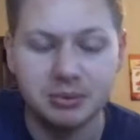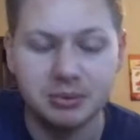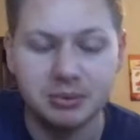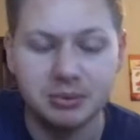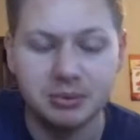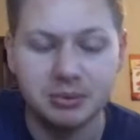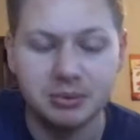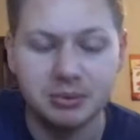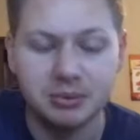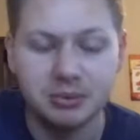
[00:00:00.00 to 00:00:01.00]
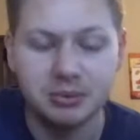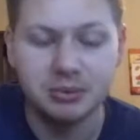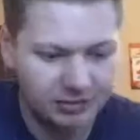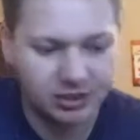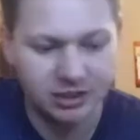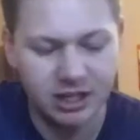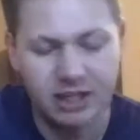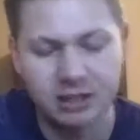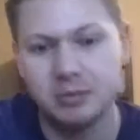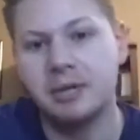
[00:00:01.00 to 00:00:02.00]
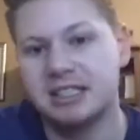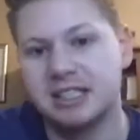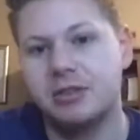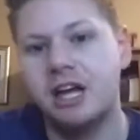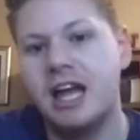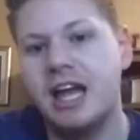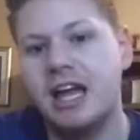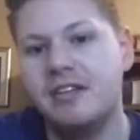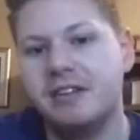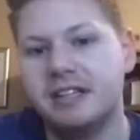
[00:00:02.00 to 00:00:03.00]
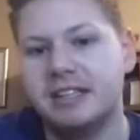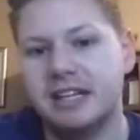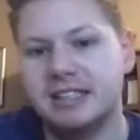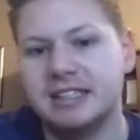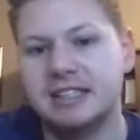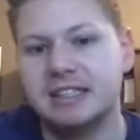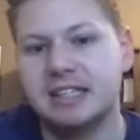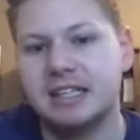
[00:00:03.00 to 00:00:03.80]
Advertisement campaign successful if it doesn't